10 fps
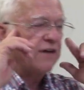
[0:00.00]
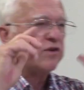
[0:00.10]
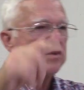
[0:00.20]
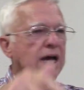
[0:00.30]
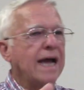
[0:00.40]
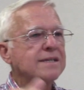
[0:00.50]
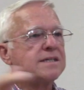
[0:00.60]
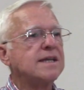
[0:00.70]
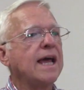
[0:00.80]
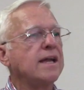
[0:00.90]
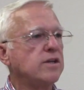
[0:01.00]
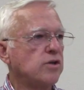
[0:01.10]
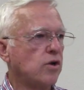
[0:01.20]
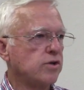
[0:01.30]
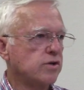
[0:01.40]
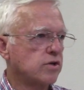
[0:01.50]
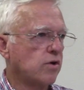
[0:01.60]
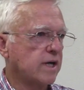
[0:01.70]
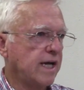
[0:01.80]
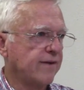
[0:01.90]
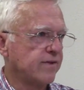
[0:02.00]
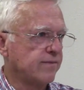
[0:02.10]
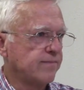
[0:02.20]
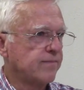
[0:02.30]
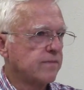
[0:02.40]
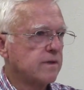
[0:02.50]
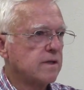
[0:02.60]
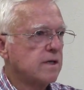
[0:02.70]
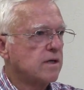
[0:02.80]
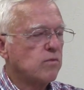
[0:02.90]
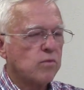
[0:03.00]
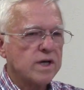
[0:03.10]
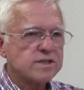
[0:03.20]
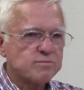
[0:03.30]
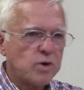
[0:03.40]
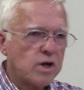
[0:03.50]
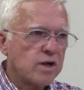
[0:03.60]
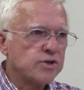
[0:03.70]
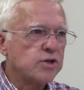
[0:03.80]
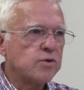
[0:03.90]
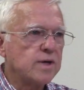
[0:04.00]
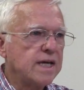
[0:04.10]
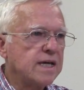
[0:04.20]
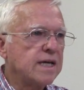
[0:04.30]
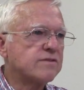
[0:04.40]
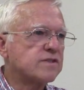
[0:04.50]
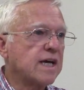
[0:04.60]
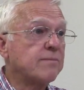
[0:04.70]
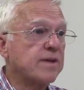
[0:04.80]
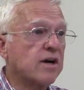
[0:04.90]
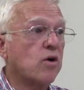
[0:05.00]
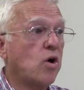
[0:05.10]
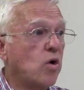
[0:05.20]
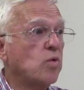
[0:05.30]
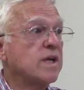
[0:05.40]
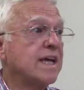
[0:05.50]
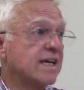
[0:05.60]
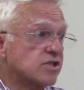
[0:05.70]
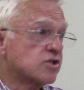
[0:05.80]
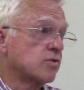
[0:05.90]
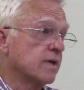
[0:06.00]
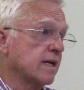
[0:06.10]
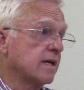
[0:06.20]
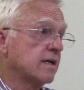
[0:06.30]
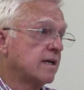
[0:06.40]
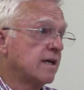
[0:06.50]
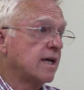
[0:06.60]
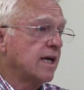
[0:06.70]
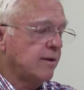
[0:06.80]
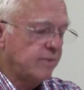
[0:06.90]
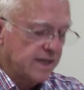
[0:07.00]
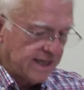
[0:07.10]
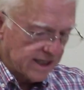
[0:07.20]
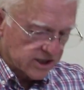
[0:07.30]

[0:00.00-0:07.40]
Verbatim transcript: you died today, do you know you'd go to heaven? What does Paul do? He gives them their own history. He begins